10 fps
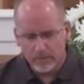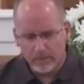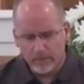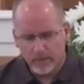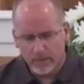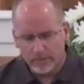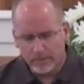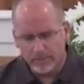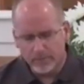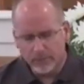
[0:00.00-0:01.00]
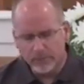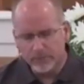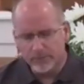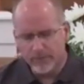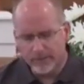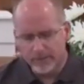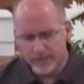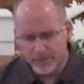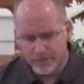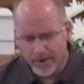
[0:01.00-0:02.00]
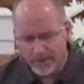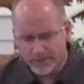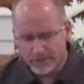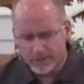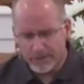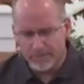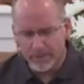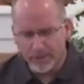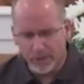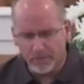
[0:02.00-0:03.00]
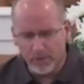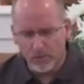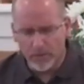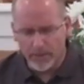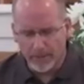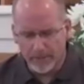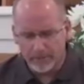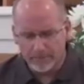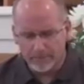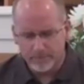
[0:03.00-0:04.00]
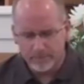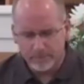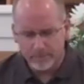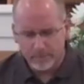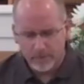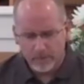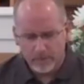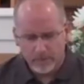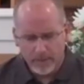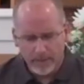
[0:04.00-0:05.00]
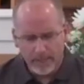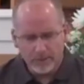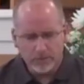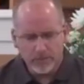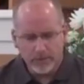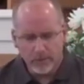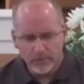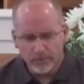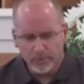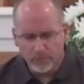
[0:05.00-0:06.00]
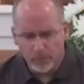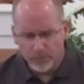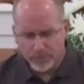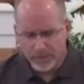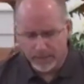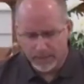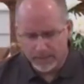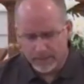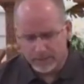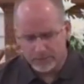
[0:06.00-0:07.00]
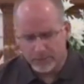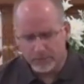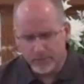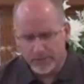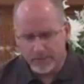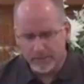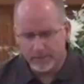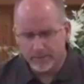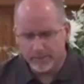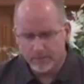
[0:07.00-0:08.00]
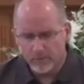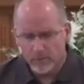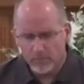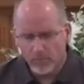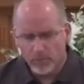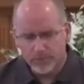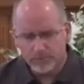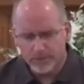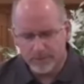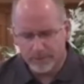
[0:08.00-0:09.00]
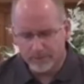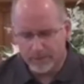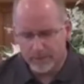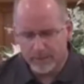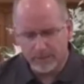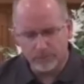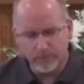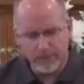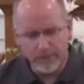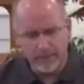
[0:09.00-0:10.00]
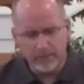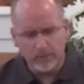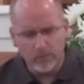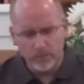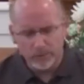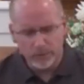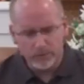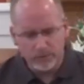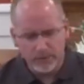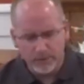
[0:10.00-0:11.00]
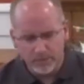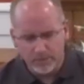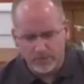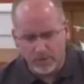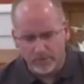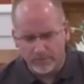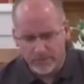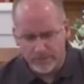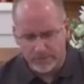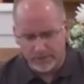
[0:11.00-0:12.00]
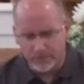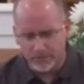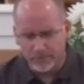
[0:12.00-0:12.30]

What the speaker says: God, remove any distractions that may come our way. And as we open the Word tonight and as we read it, more specifically, as we hear what you said to the prophet Ezekiel,